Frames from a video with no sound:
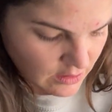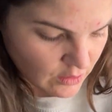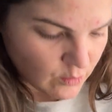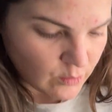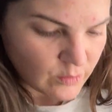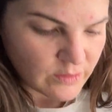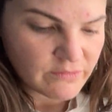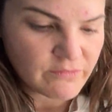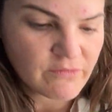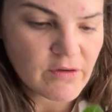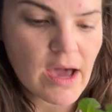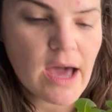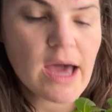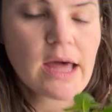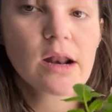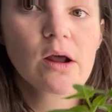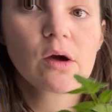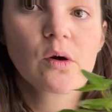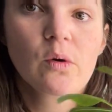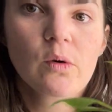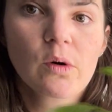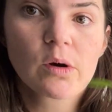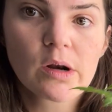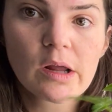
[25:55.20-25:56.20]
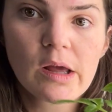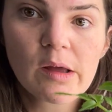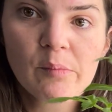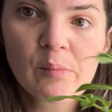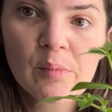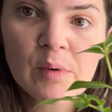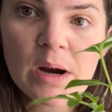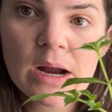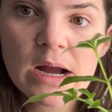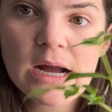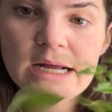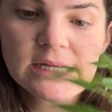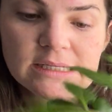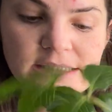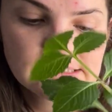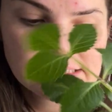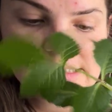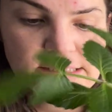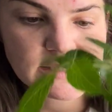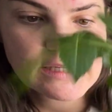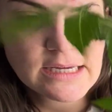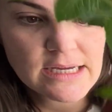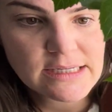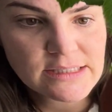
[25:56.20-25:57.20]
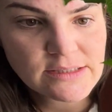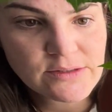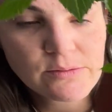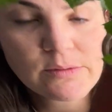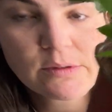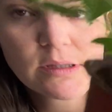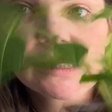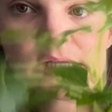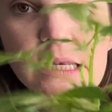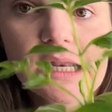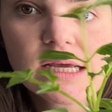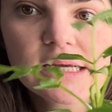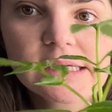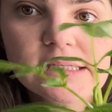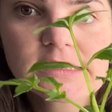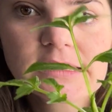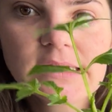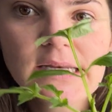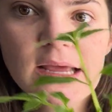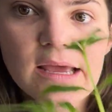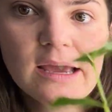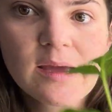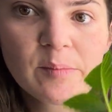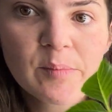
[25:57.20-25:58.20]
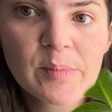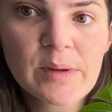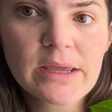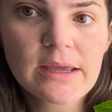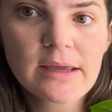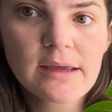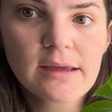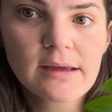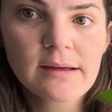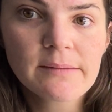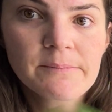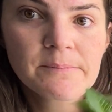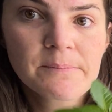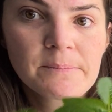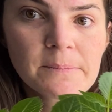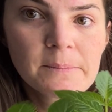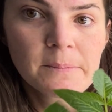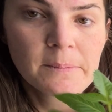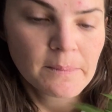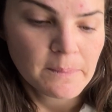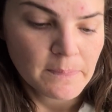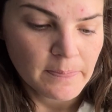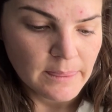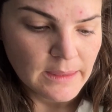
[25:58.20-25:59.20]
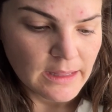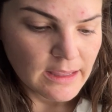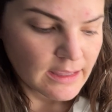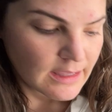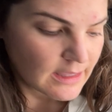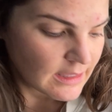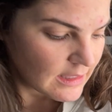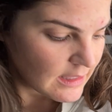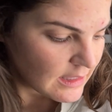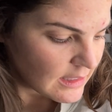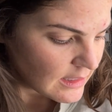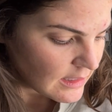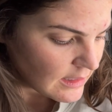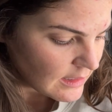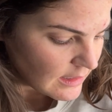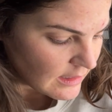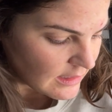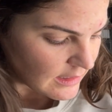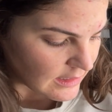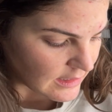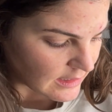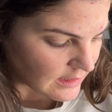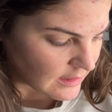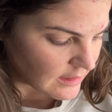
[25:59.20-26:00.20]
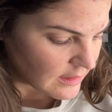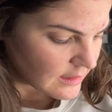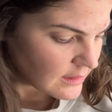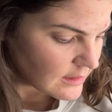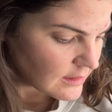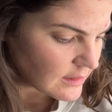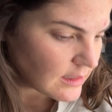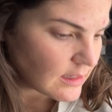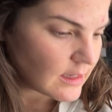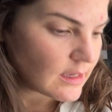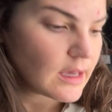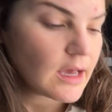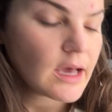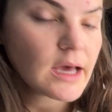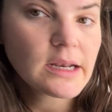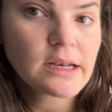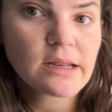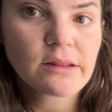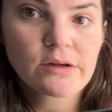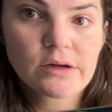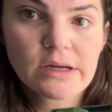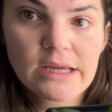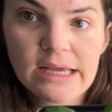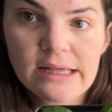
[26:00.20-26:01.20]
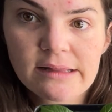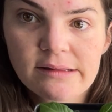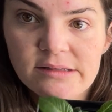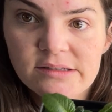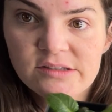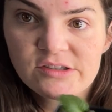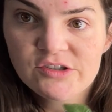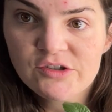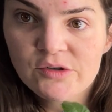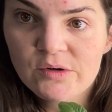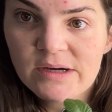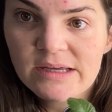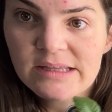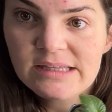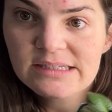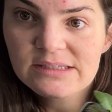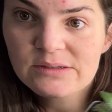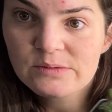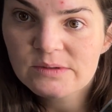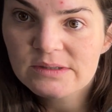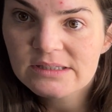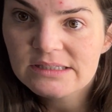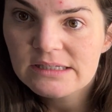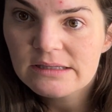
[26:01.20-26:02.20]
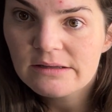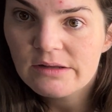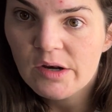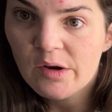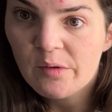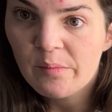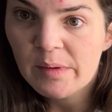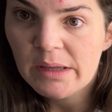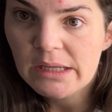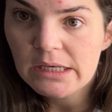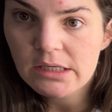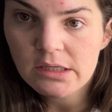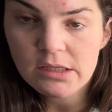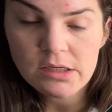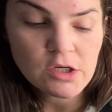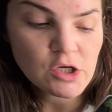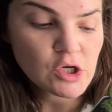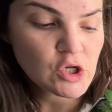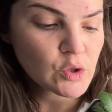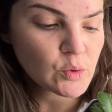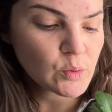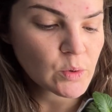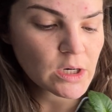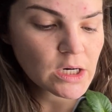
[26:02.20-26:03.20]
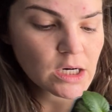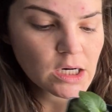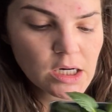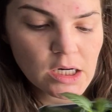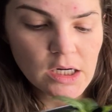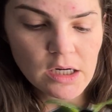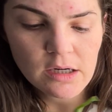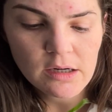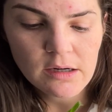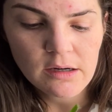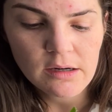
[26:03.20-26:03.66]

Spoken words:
We've got a Cornel Bronze. This guy is really nice and happy. And another Caitlyn's Joy. This one's a little bit newer